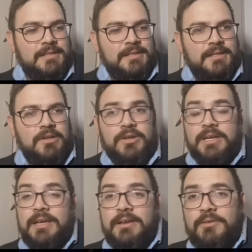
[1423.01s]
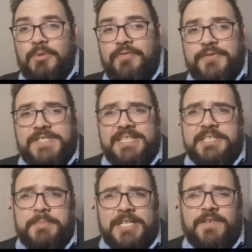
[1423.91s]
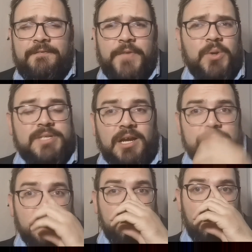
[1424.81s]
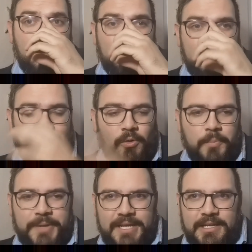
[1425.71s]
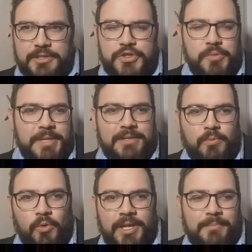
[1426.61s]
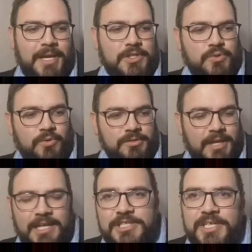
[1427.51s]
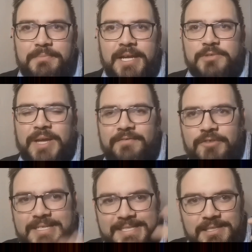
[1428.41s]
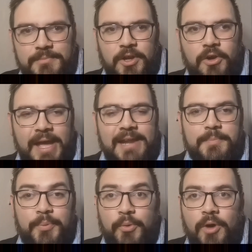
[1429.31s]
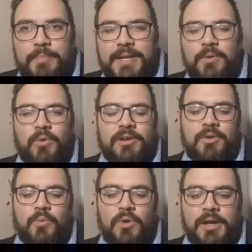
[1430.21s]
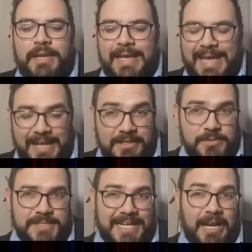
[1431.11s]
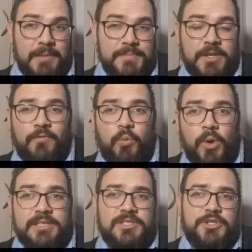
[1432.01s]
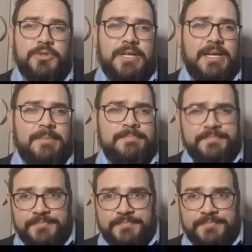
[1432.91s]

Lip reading: look, we've seen this match a few times overall, albeit in a 2-minute warning match or a cash-in match. We haven't really seen them go at it properly one-on-one. And this was a glimpse of what's to come.